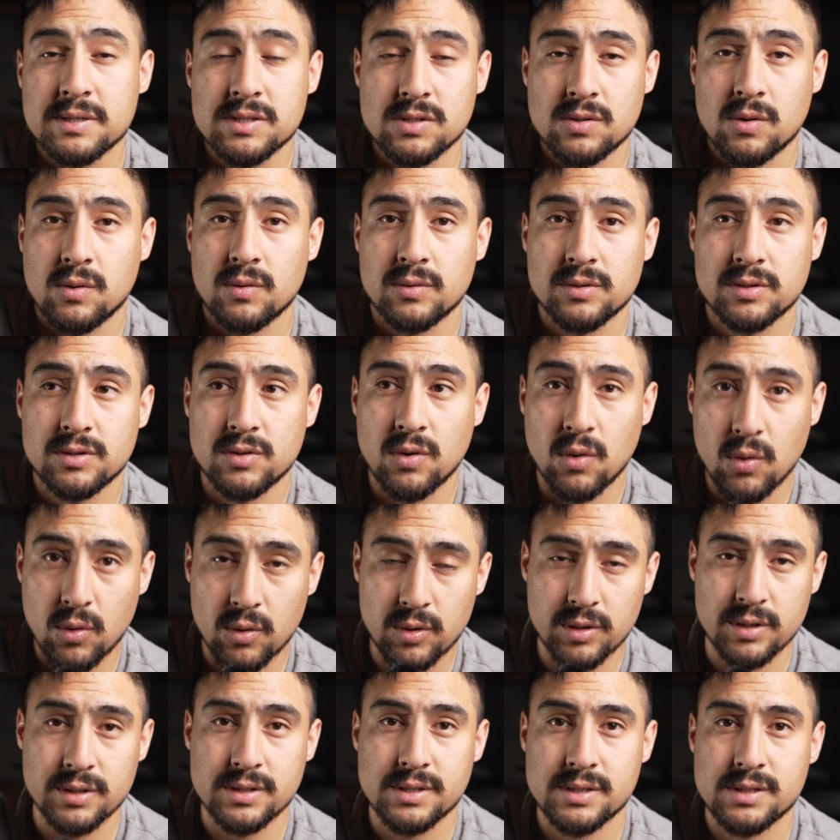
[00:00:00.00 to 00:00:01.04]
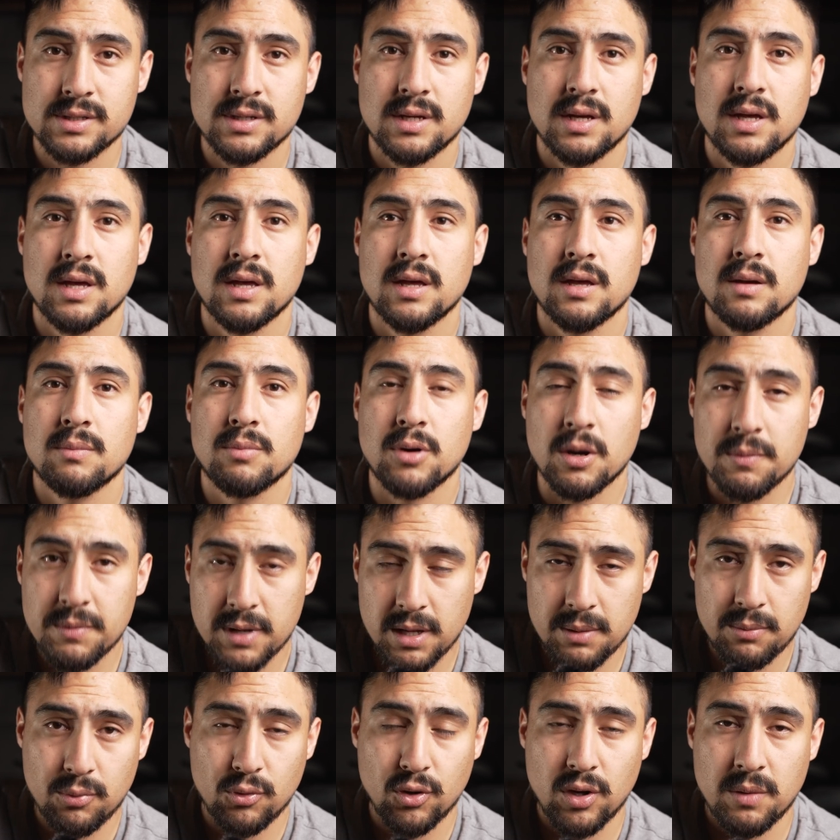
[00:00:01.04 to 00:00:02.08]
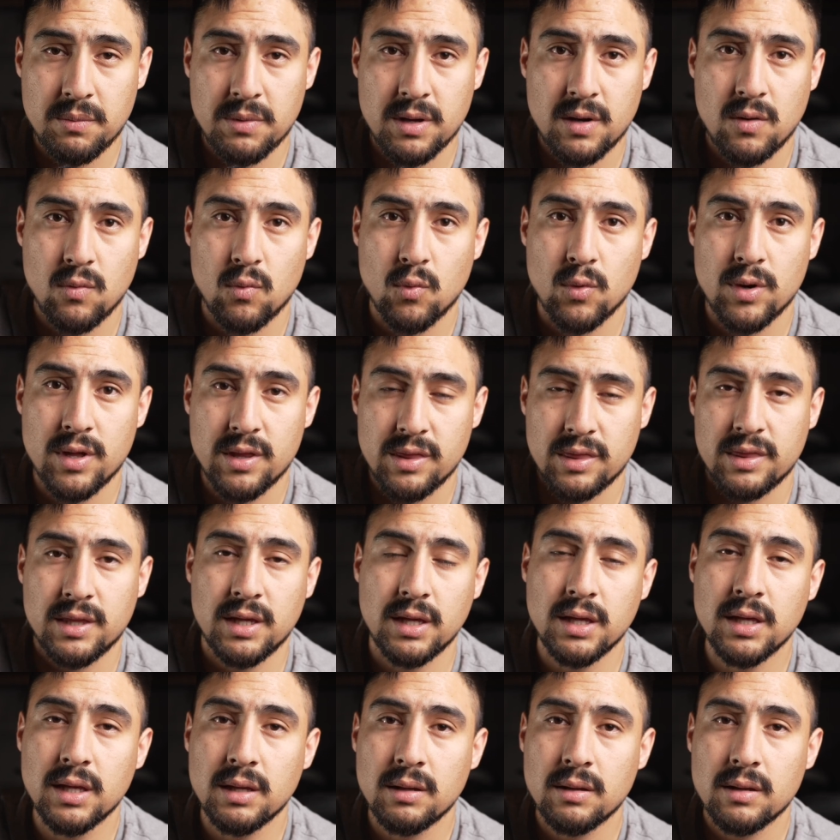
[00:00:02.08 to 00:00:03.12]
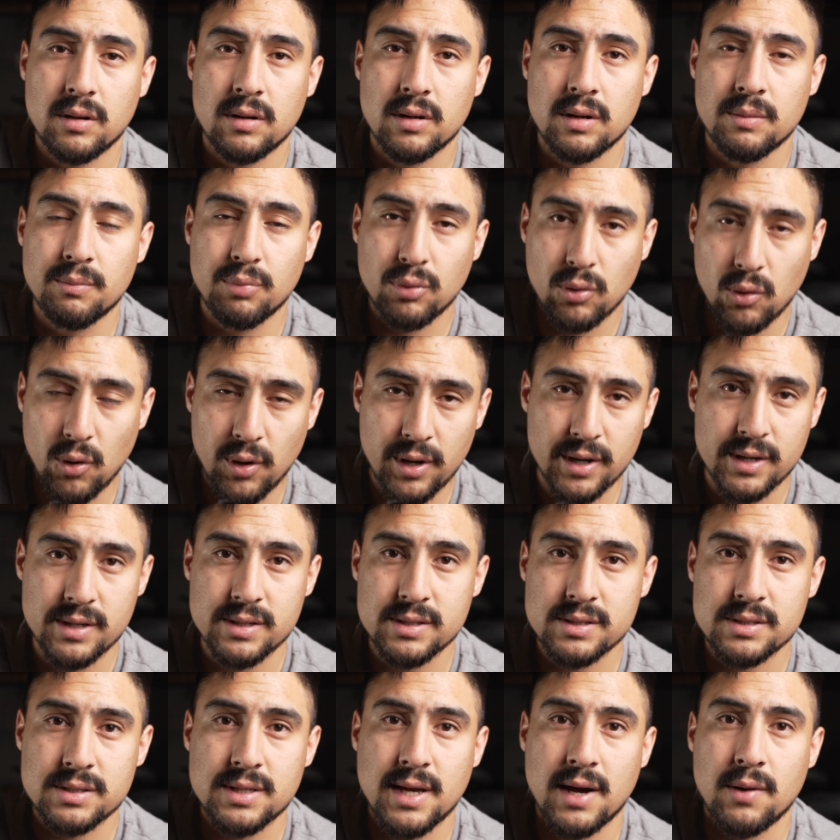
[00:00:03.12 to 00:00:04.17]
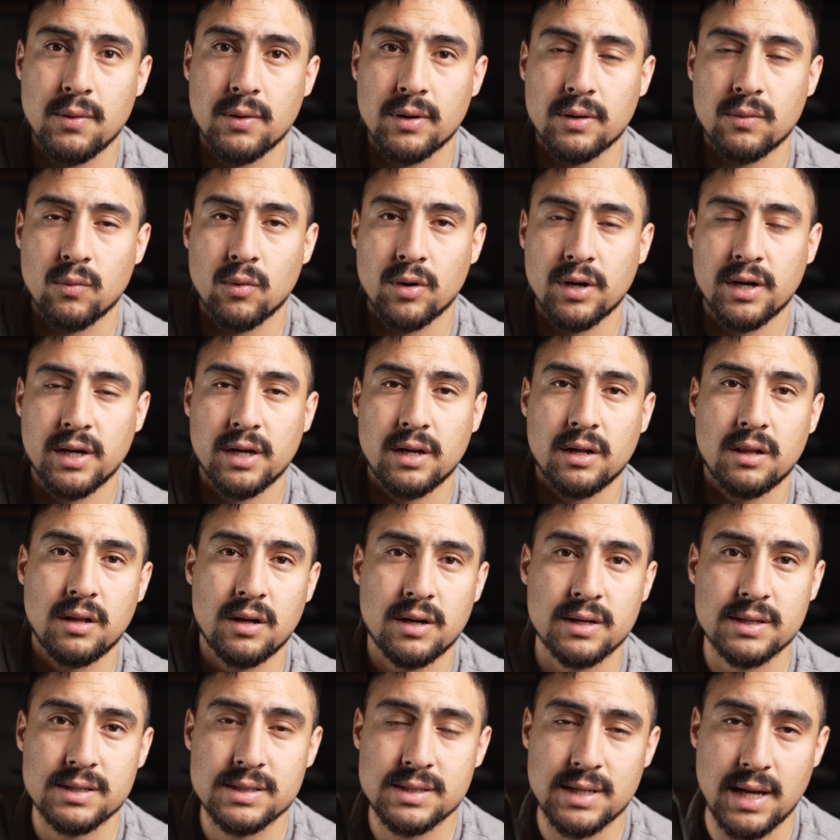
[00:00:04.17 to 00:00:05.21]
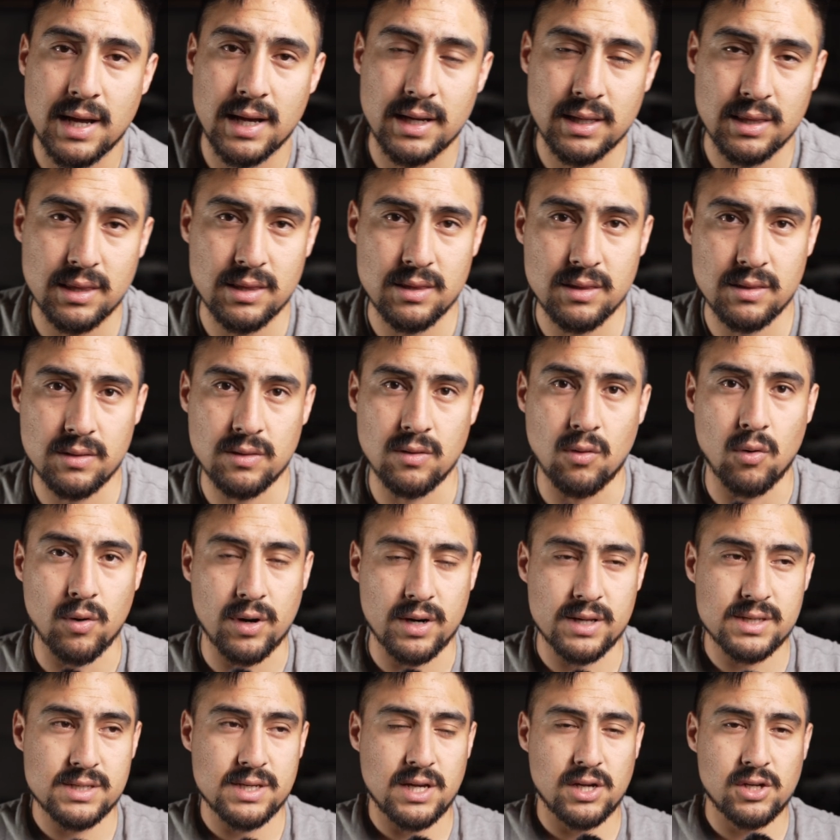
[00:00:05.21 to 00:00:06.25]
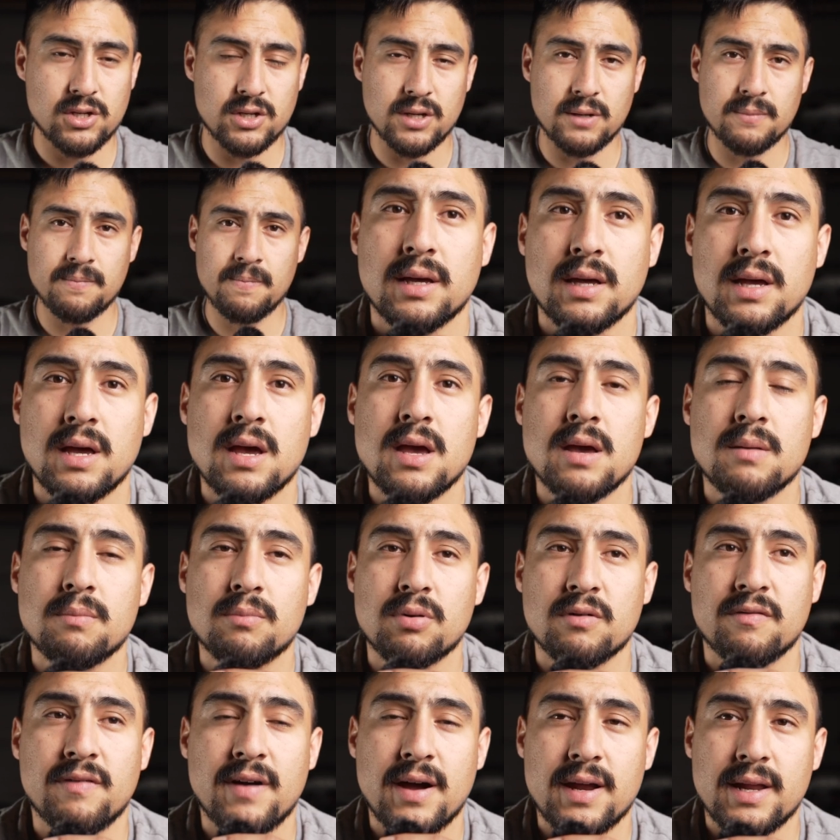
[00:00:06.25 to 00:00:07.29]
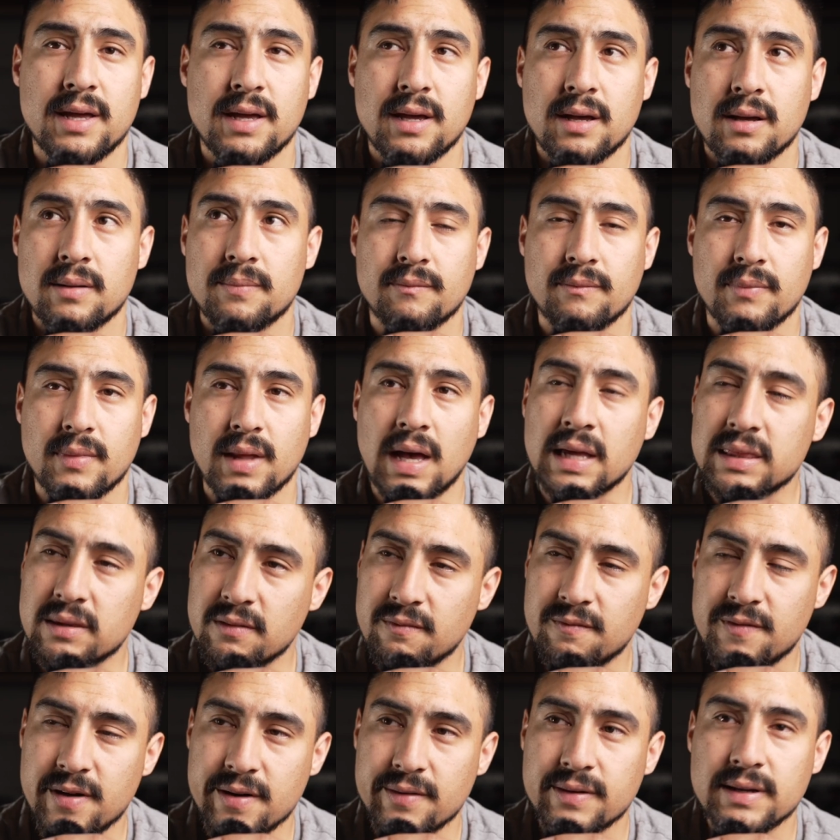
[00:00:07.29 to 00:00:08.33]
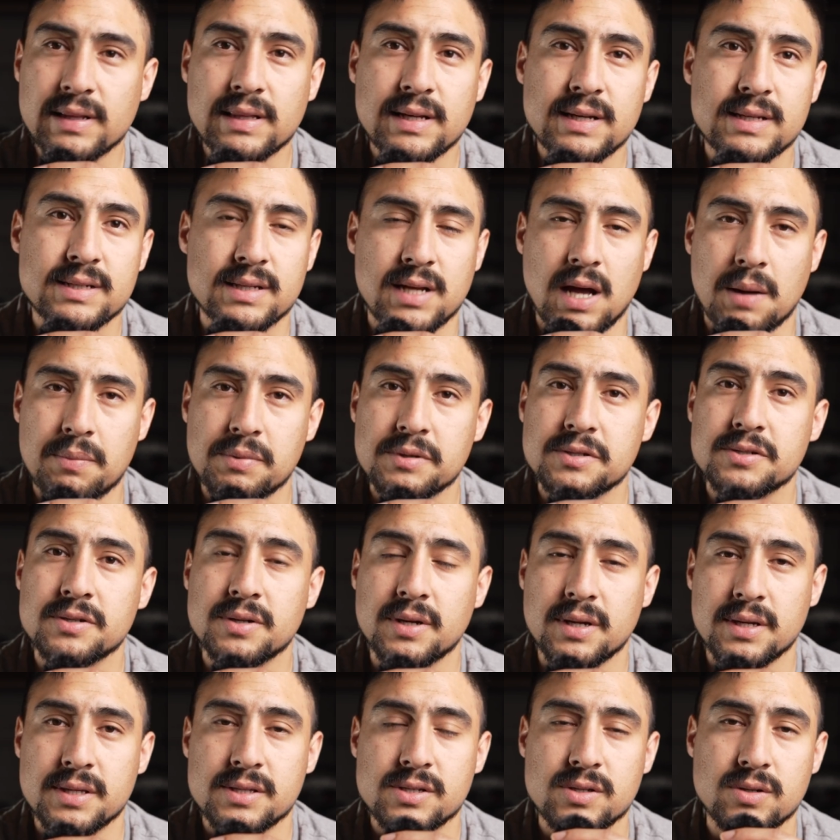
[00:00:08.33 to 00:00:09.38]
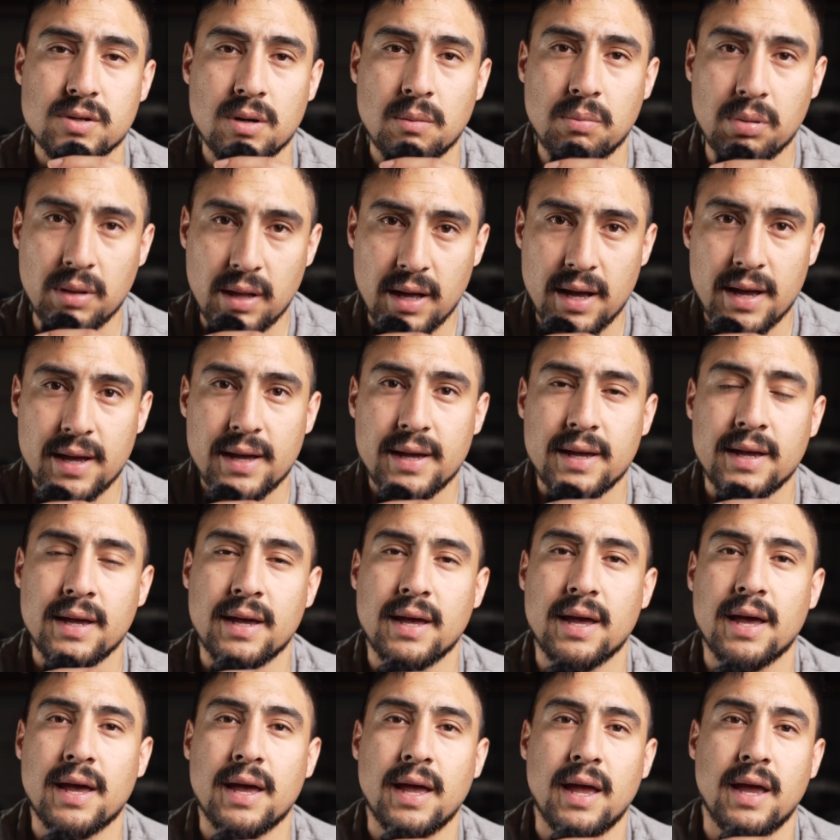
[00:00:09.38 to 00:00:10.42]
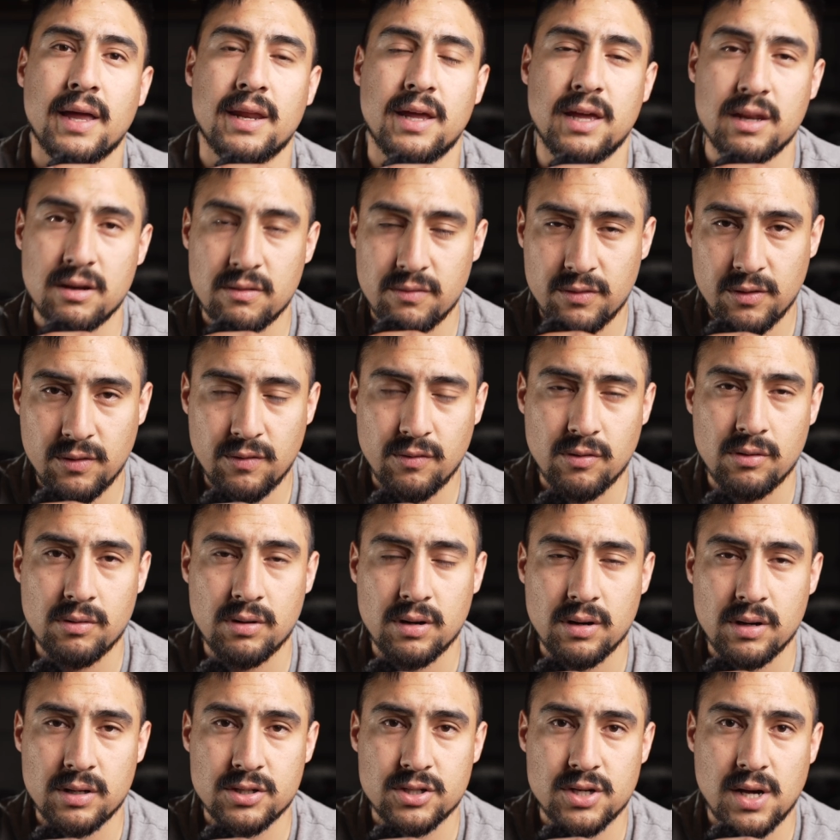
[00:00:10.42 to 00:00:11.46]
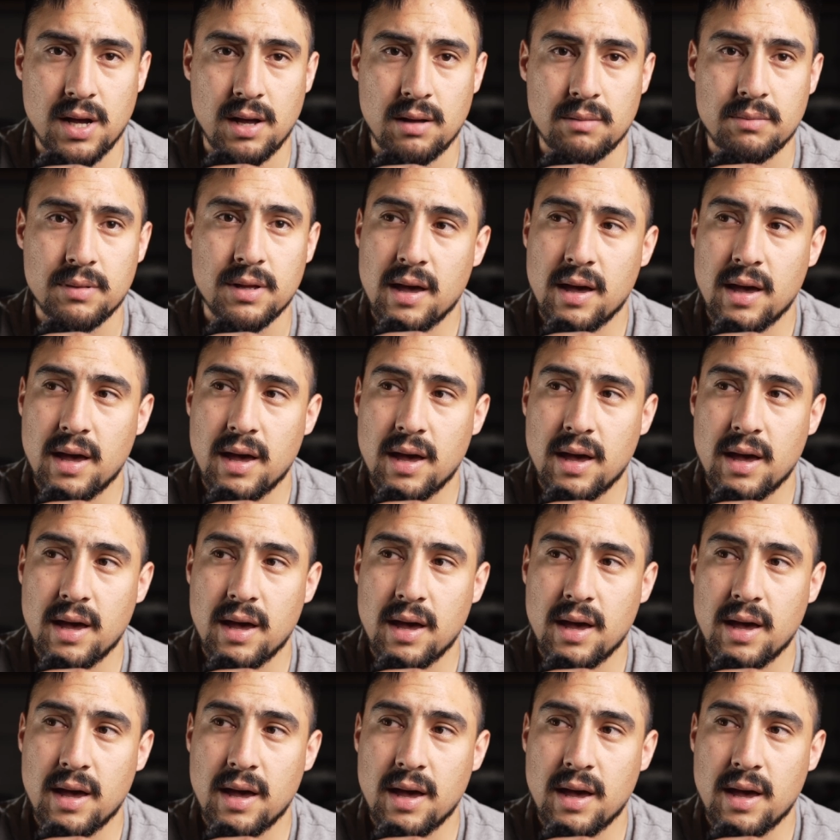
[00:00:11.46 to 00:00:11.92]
stone towards permanent employment with the employers that were working alongside the organization and providing, at the very least, an opportunity to apply and interview for a job.